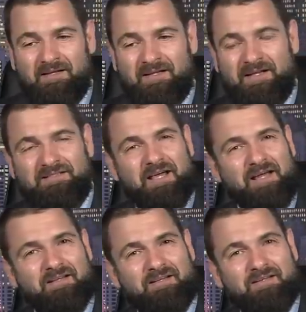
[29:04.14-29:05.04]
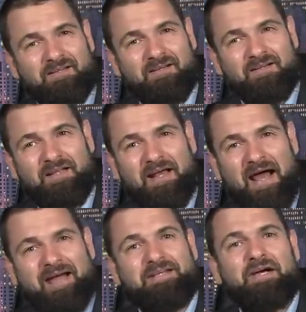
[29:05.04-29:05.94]
that said that
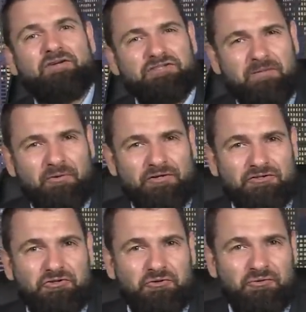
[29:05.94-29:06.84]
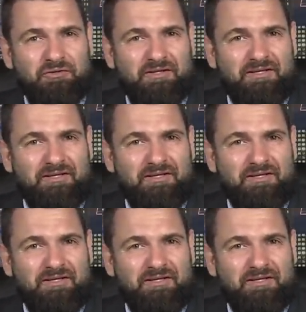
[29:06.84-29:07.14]
I dare someone to